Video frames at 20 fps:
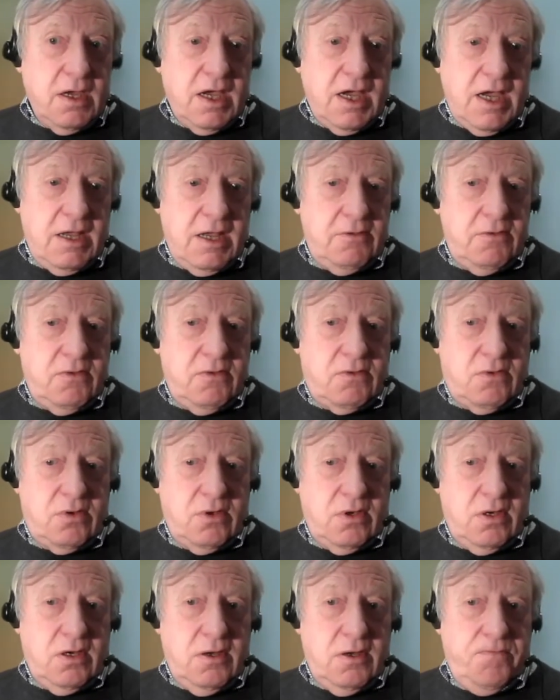And
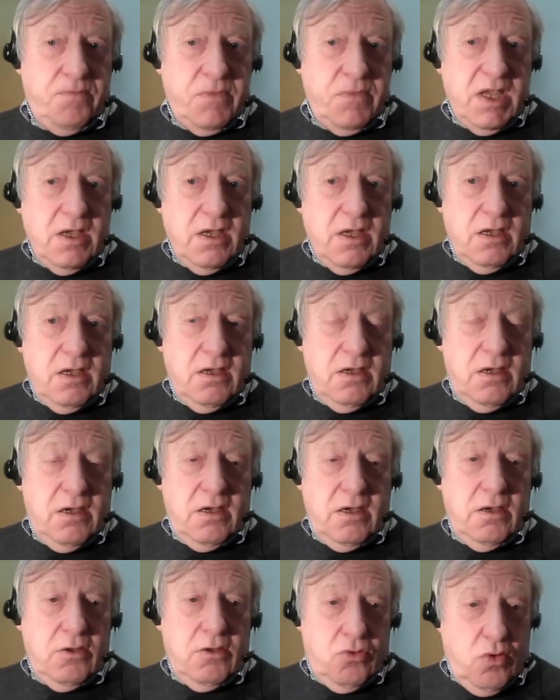
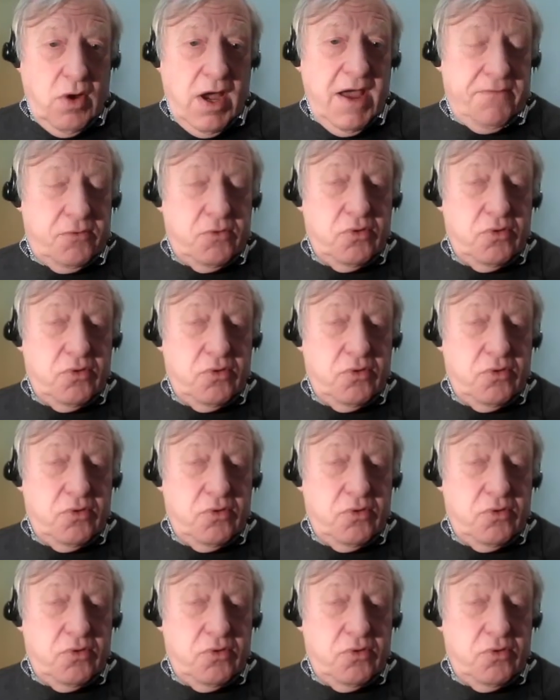you have